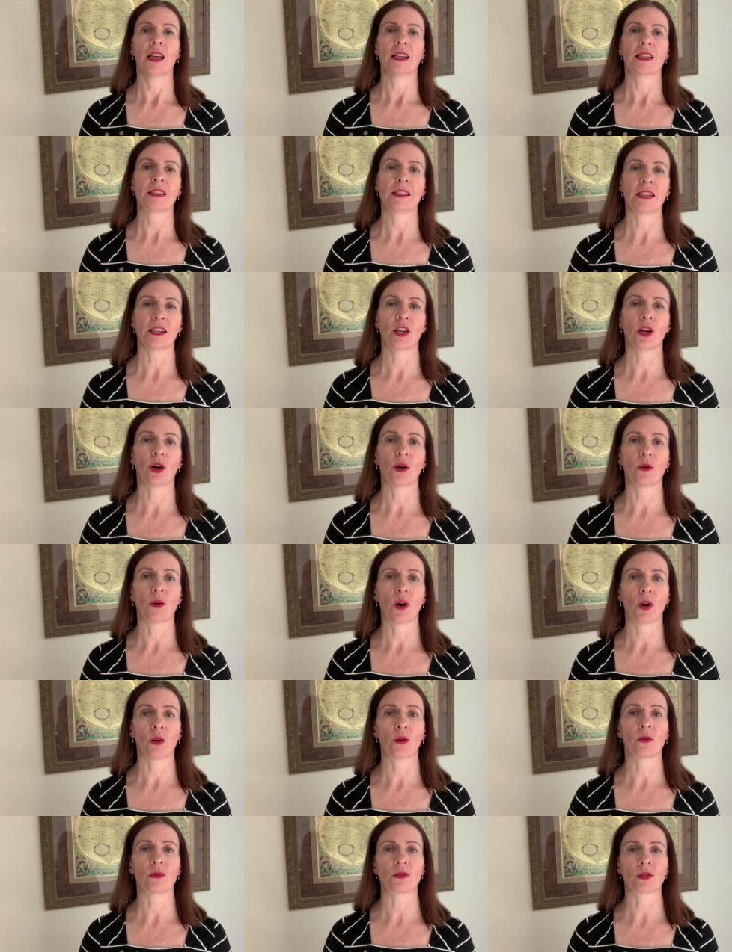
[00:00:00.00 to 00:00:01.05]

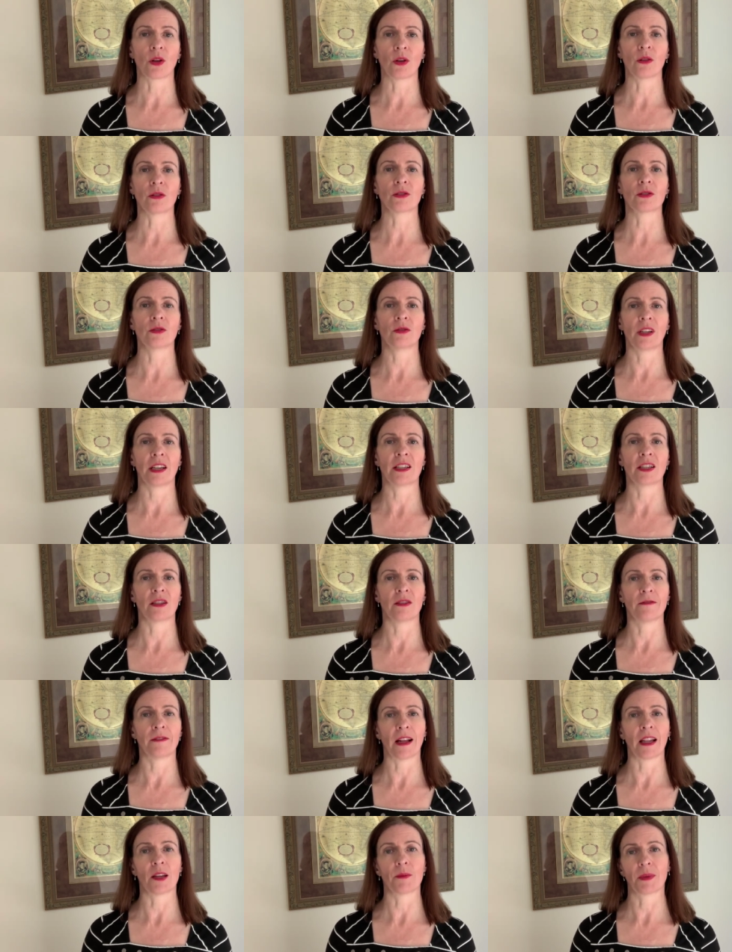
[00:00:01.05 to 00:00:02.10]
COOs also need to
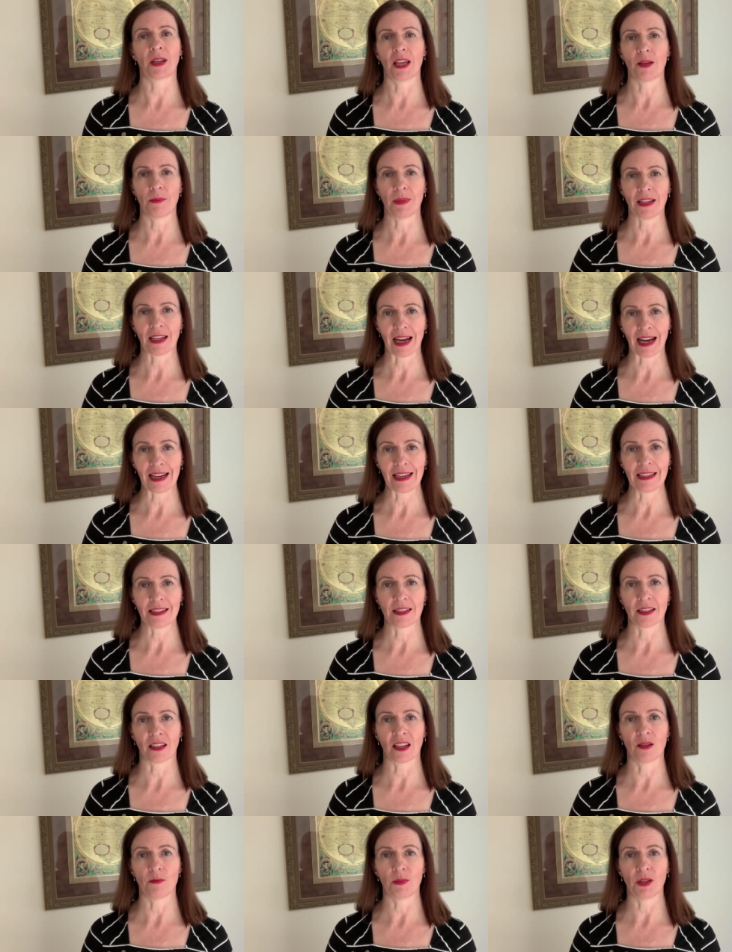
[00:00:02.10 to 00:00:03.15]
develop KPIs
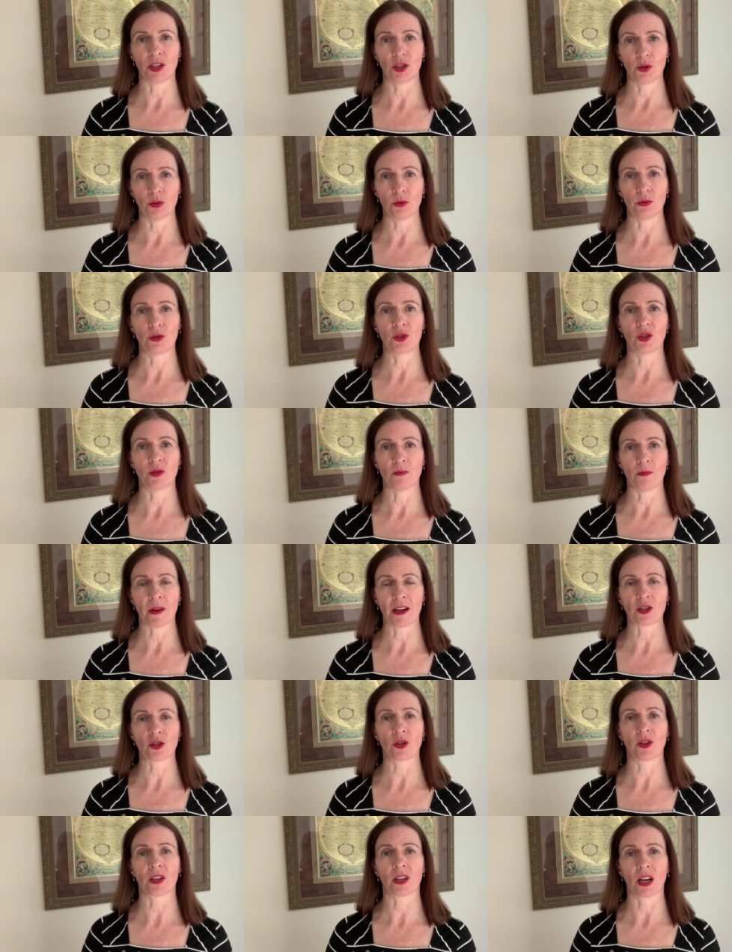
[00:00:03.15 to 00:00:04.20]
that can be used to
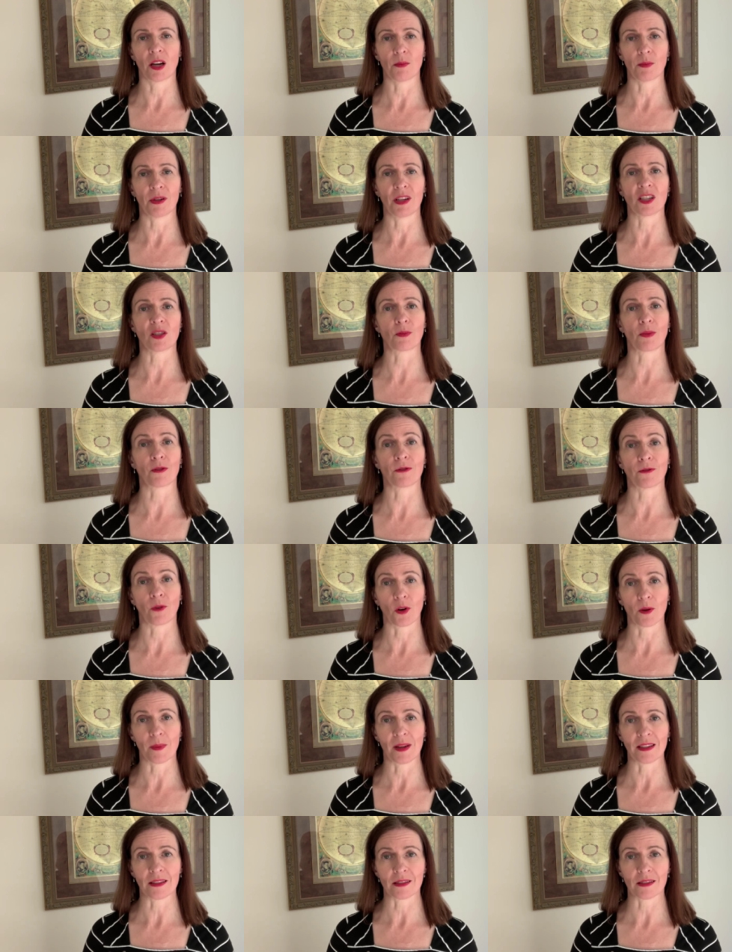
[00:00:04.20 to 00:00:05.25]
measure the company's
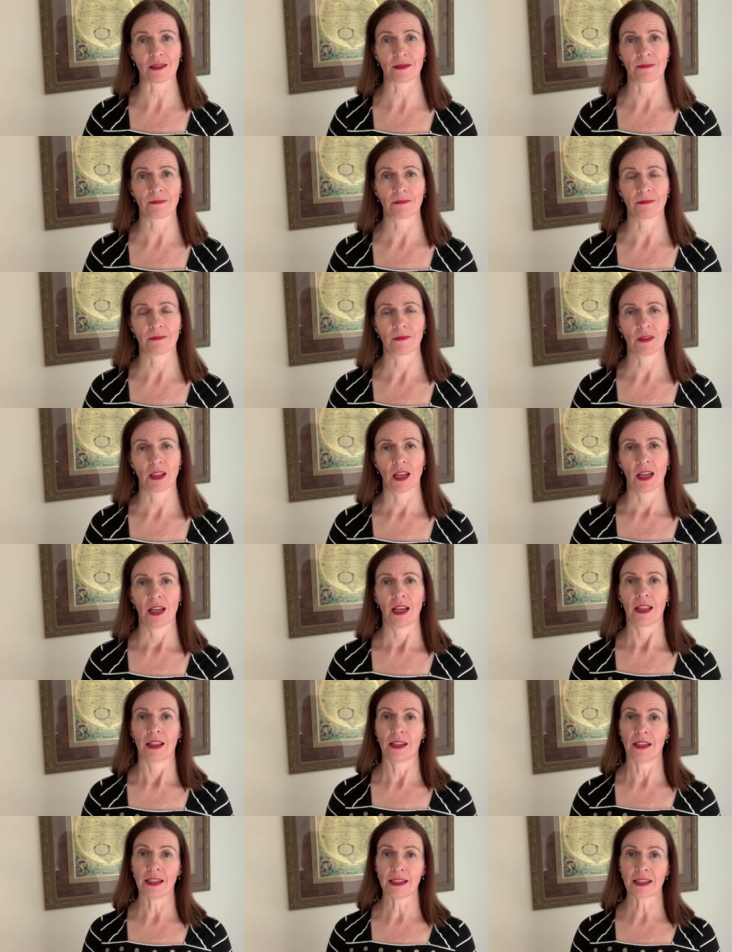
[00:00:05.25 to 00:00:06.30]
performance.
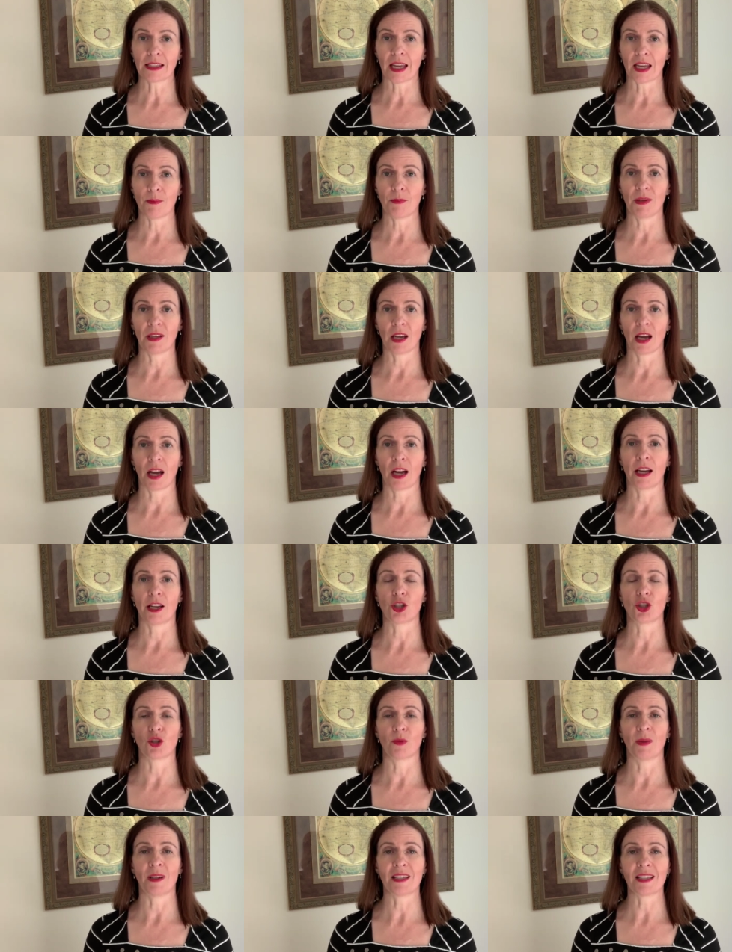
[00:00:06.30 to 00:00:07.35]
These KPIs
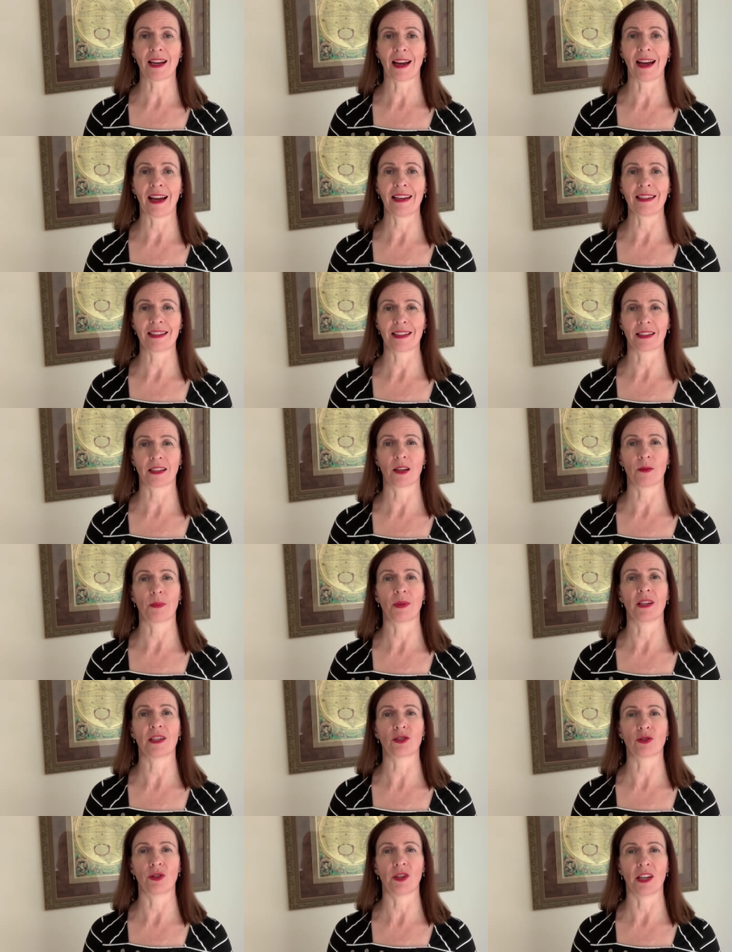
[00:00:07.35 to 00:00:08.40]
should be tied to the
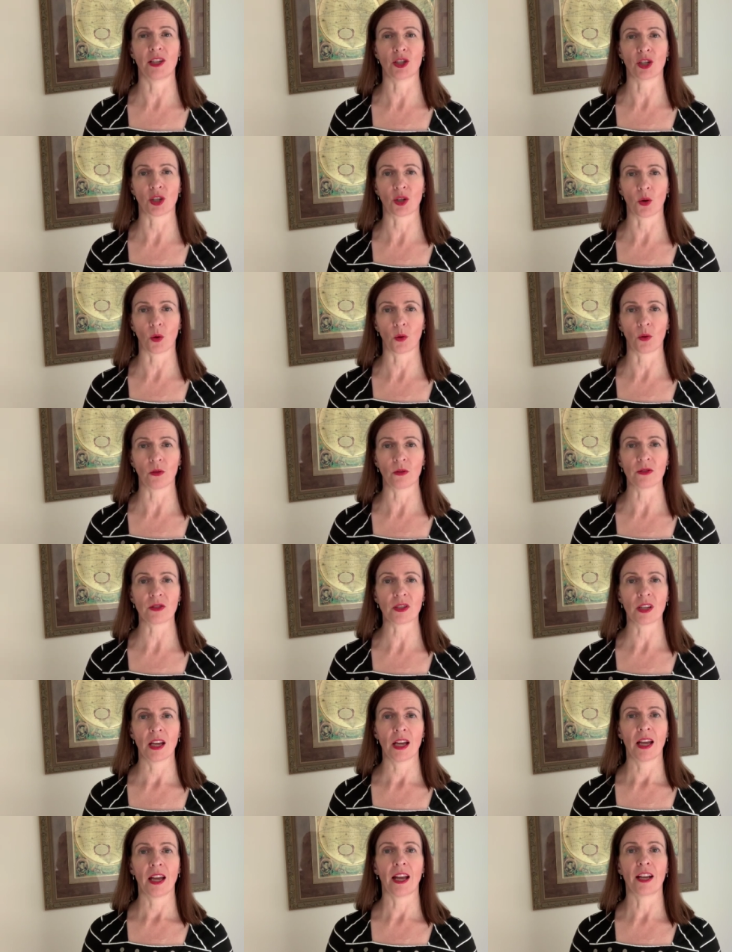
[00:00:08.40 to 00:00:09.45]
company's strategic goals
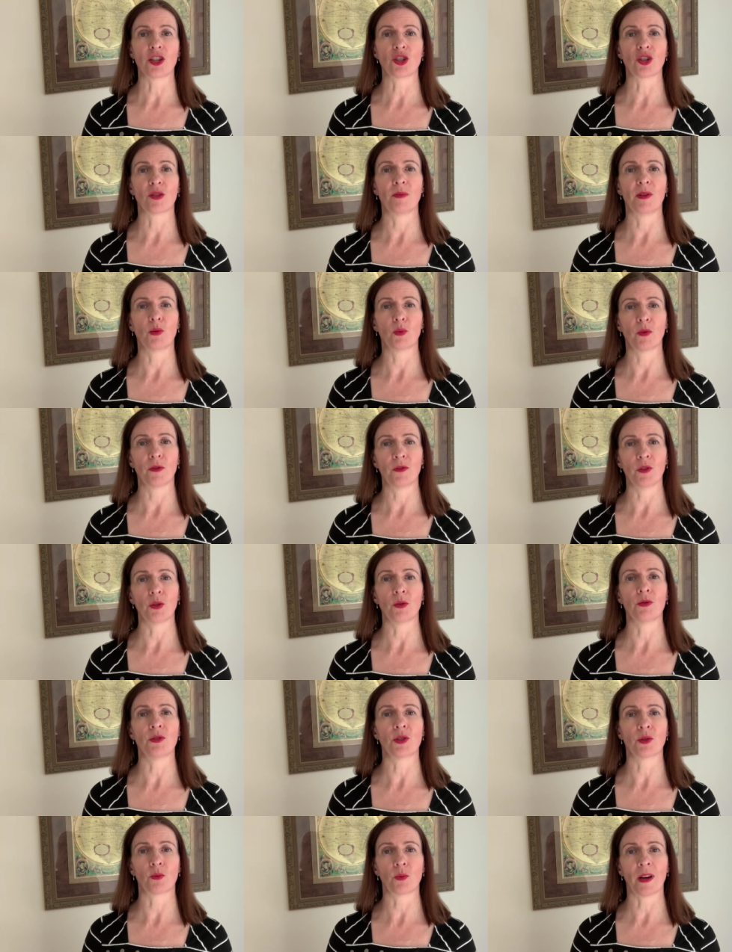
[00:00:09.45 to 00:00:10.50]
and should be
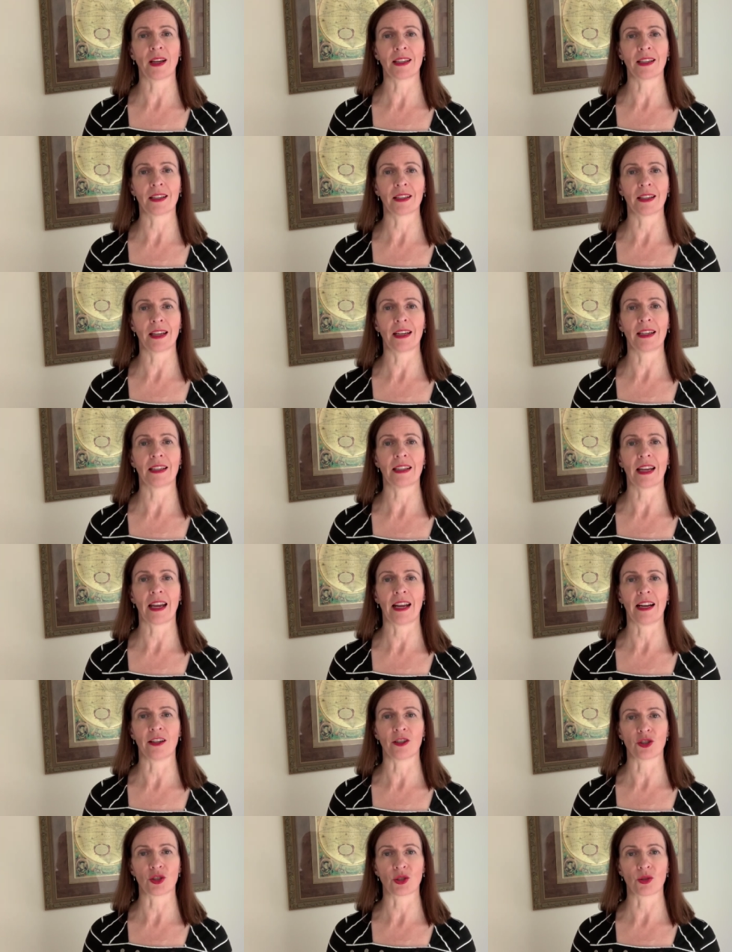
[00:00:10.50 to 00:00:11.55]
reviewed to regulate and
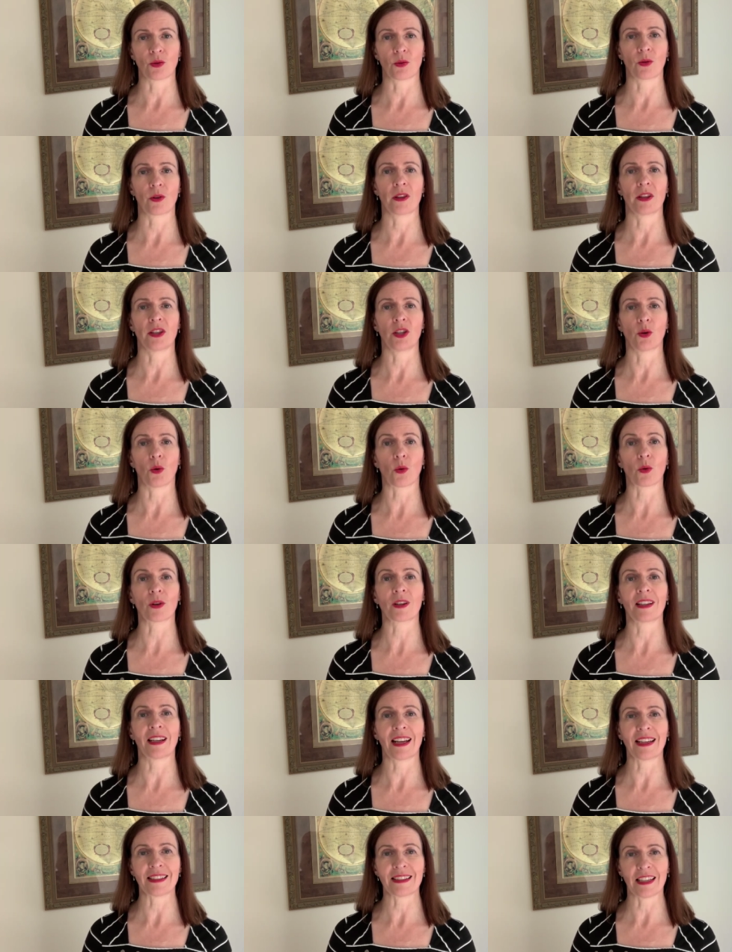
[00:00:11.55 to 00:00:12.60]
ensure that the
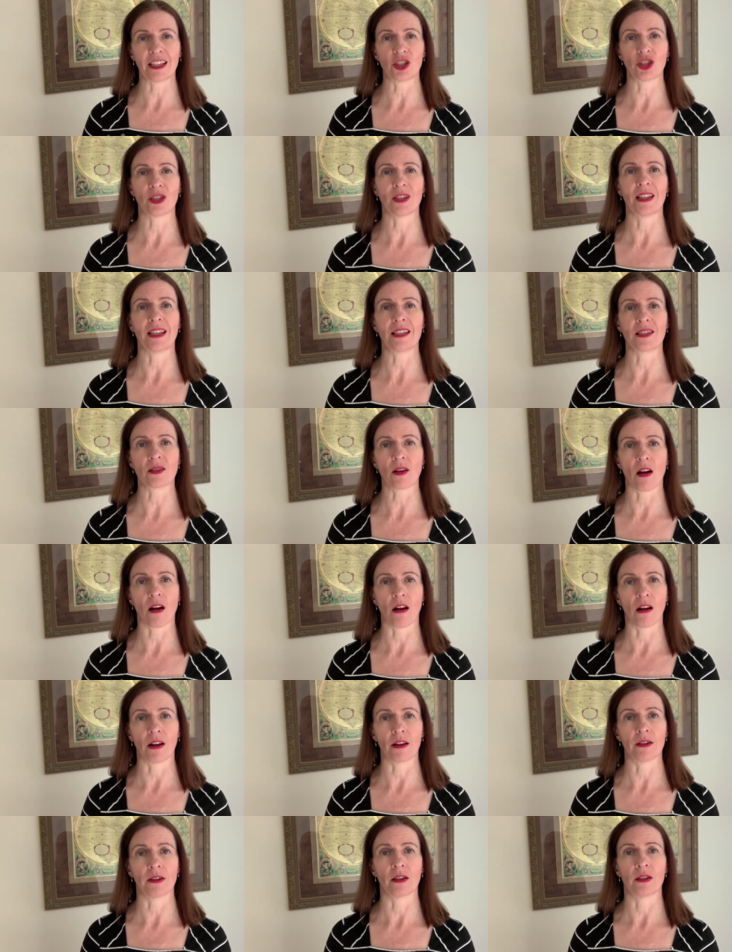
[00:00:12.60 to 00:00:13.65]
organization is
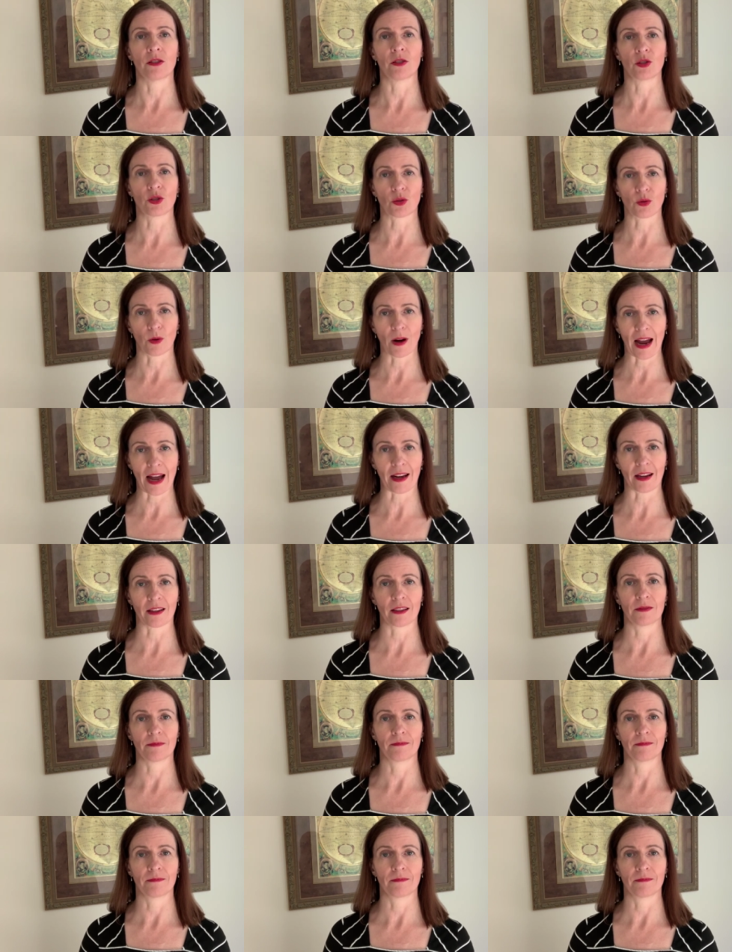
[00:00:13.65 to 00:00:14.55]
on track.